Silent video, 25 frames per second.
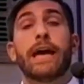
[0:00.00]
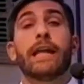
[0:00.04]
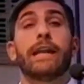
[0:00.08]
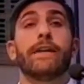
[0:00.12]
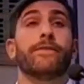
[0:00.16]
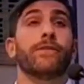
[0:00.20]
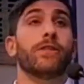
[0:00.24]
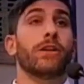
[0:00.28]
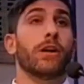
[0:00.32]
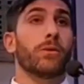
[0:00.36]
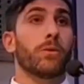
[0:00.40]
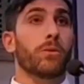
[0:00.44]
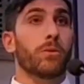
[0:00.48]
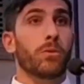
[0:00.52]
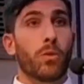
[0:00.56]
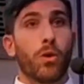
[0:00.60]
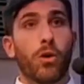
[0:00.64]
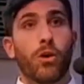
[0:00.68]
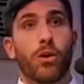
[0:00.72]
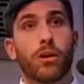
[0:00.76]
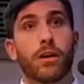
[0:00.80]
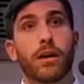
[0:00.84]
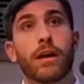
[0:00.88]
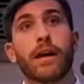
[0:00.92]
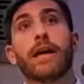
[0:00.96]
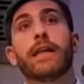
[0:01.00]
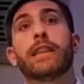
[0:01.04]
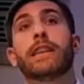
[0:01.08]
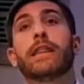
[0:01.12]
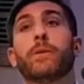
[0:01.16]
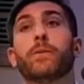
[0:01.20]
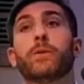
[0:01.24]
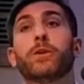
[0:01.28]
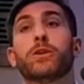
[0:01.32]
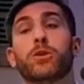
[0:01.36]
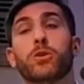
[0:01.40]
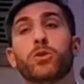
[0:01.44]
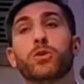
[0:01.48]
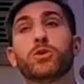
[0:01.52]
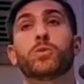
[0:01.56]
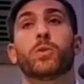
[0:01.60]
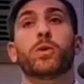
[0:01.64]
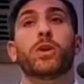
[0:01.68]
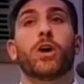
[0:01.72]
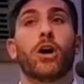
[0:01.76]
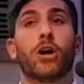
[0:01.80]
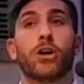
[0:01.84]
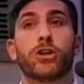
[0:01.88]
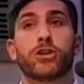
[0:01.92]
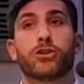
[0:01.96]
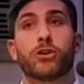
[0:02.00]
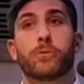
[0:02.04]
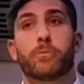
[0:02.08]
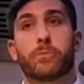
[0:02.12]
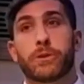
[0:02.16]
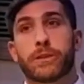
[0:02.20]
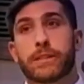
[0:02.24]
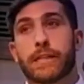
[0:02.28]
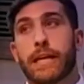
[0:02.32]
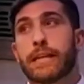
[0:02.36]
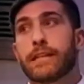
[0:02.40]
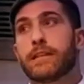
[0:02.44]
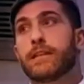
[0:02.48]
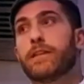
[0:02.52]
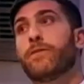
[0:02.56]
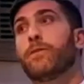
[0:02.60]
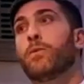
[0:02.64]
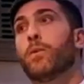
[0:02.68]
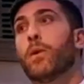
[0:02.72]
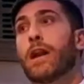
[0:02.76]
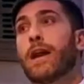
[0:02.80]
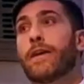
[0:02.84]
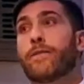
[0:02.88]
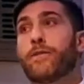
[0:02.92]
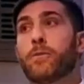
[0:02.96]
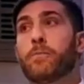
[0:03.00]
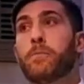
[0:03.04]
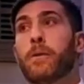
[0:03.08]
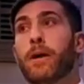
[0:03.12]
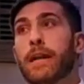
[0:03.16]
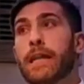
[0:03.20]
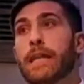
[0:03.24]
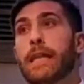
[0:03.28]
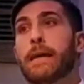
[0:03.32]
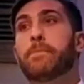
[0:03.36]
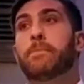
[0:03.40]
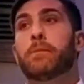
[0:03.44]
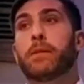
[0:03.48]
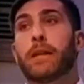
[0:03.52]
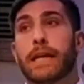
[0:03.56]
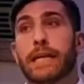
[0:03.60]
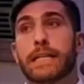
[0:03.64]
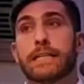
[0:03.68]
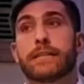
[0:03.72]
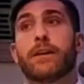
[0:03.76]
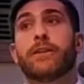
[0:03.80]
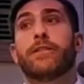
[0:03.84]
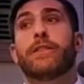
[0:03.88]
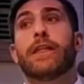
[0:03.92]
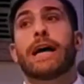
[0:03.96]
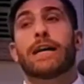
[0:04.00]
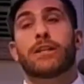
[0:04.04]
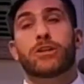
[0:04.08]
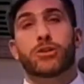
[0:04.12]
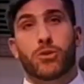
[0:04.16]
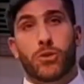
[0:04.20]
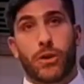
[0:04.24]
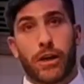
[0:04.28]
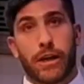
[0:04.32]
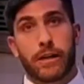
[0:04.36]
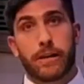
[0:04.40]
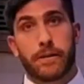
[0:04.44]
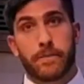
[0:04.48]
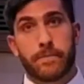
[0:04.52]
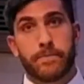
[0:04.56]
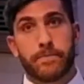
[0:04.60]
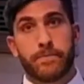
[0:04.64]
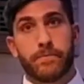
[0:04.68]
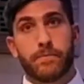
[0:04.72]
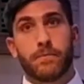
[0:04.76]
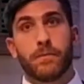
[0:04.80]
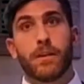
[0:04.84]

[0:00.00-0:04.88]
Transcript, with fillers: And if they were wrong, they would lose 100% of whatever money they placed on that trade.